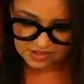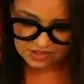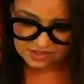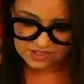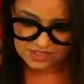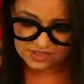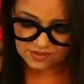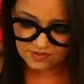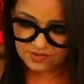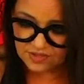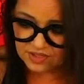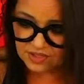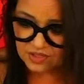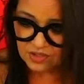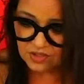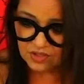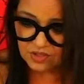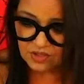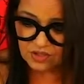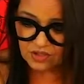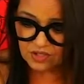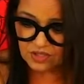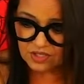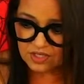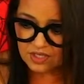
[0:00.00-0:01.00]
Is everything looking
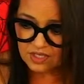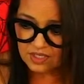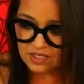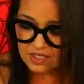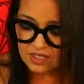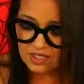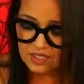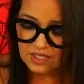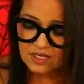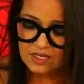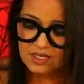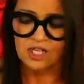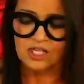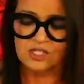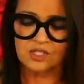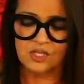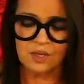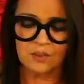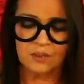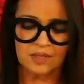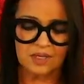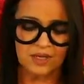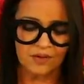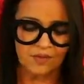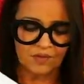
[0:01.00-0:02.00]
good? So
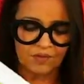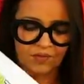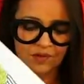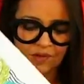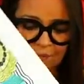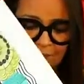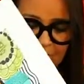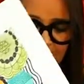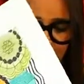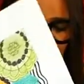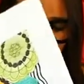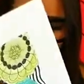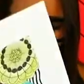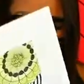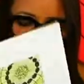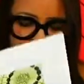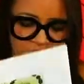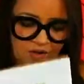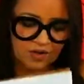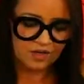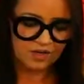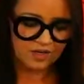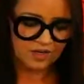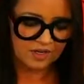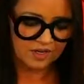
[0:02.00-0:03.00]
I'm gonna flip it
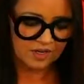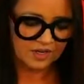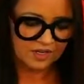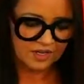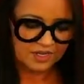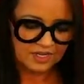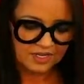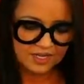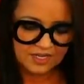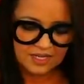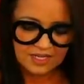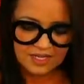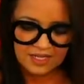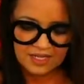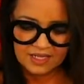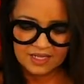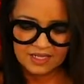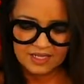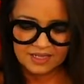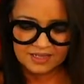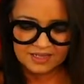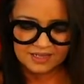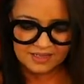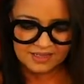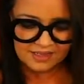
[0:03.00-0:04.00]
over,
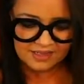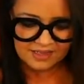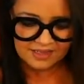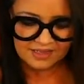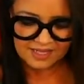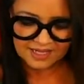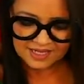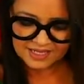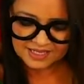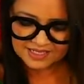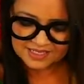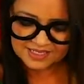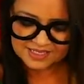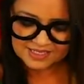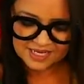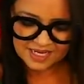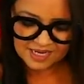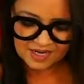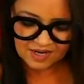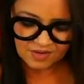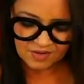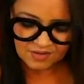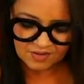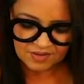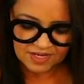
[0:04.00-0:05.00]
lay it
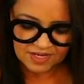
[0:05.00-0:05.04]
down